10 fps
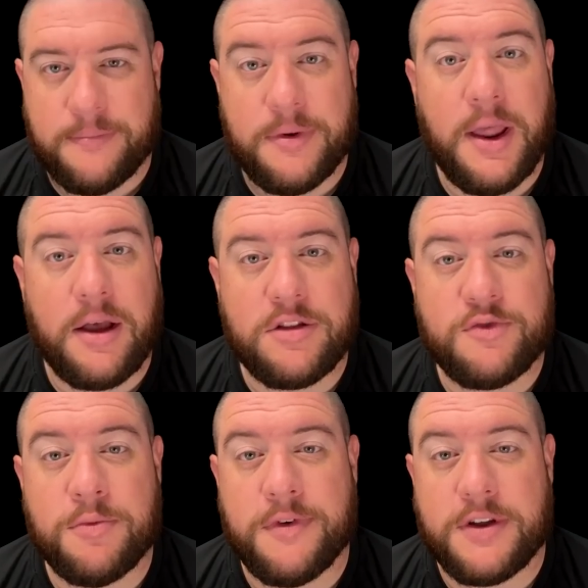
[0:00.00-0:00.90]
Now
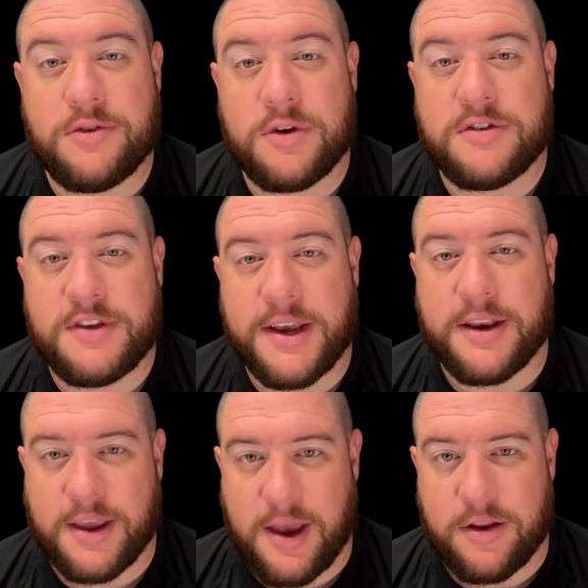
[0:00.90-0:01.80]
let's move on to our
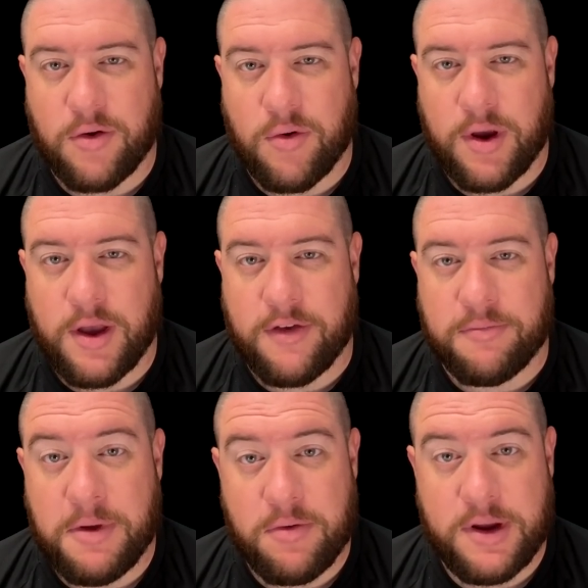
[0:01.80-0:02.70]
second category of
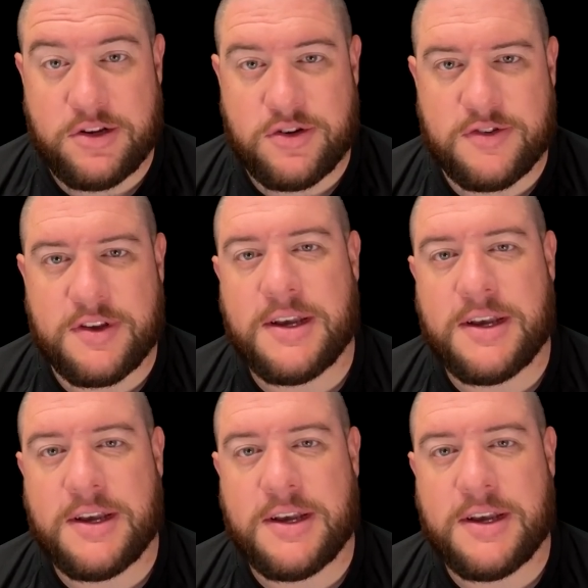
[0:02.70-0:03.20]
midranges,